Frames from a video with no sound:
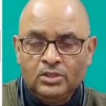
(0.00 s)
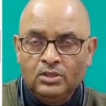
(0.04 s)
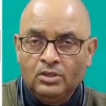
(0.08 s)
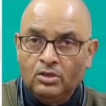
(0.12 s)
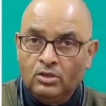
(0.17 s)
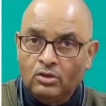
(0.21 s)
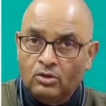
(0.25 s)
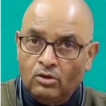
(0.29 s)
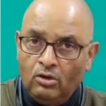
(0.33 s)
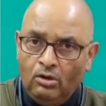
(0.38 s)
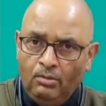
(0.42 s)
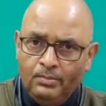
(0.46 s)

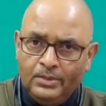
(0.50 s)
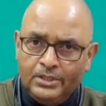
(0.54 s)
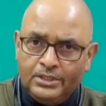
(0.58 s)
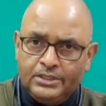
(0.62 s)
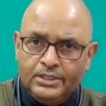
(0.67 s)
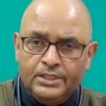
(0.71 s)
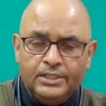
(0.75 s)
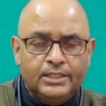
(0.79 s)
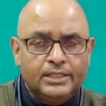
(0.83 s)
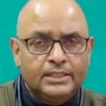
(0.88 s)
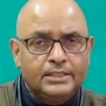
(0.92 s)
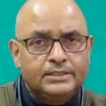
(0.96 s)
Raw
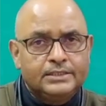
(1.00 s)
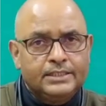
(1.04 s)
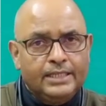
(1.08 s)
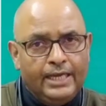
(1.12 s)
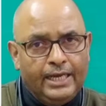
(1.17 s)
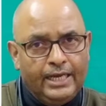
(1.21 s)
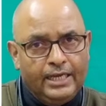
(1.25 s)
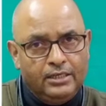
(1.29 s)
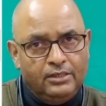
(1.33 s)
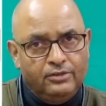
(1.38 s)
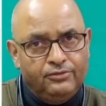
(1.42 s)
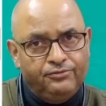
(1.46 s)
materials
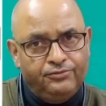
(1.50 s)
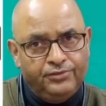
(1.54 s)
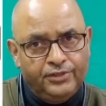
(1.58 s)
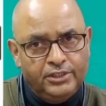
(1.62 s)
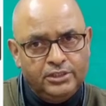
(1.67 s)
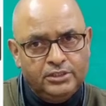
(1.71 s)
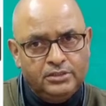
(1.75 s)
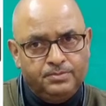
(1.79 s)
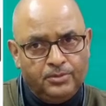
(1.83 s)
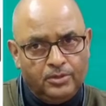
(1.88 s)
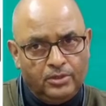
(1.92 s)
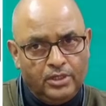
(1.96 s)
and
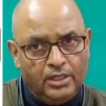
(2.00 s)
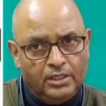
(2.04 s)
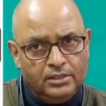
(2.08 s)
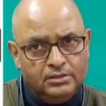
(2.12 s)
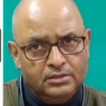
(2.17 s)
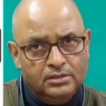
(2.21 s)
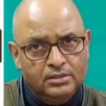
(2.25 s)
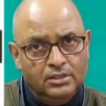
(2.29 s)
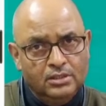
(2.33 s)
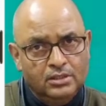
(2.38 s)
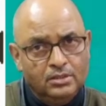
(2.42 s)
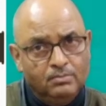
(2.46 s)
finished
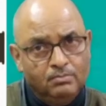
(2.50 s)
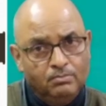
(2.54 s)
products